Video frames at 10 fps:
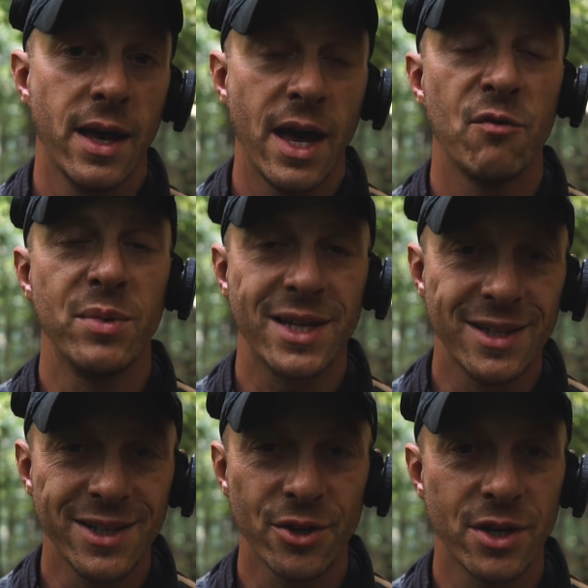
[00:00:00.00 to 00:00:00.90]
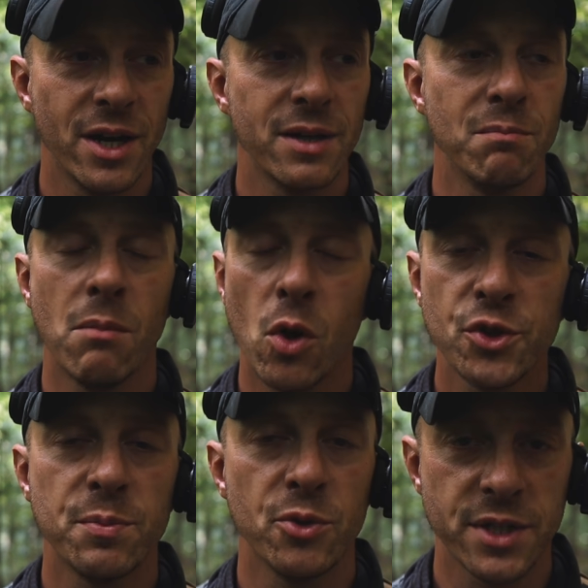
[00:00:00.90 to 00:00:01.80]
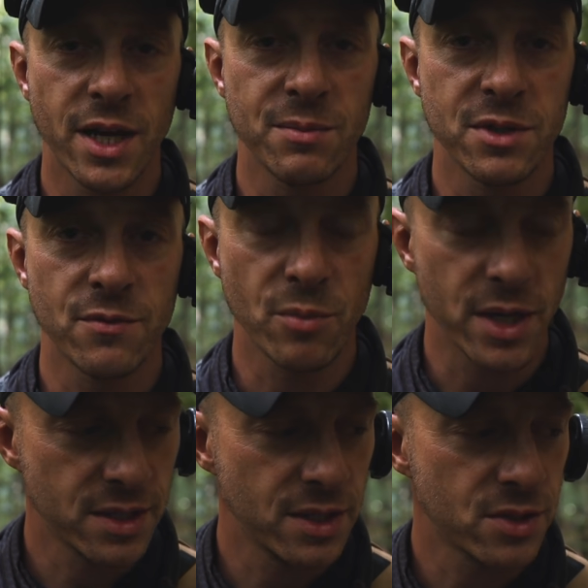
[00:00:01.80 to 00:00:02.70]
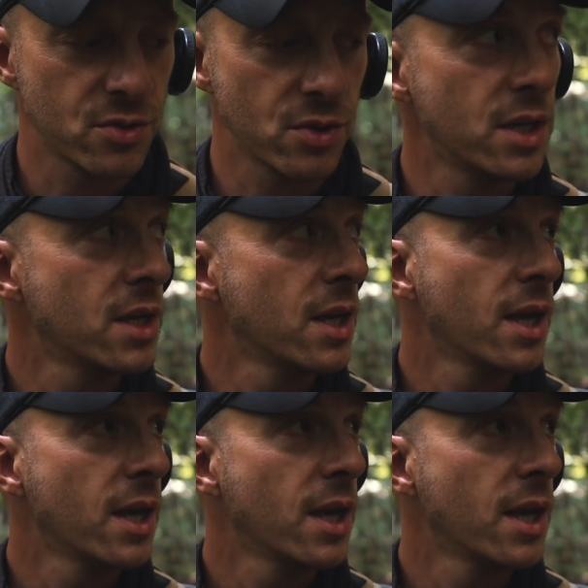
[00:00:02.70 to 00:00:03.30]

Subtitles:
have been clear-cut multiple times in Vermont's history,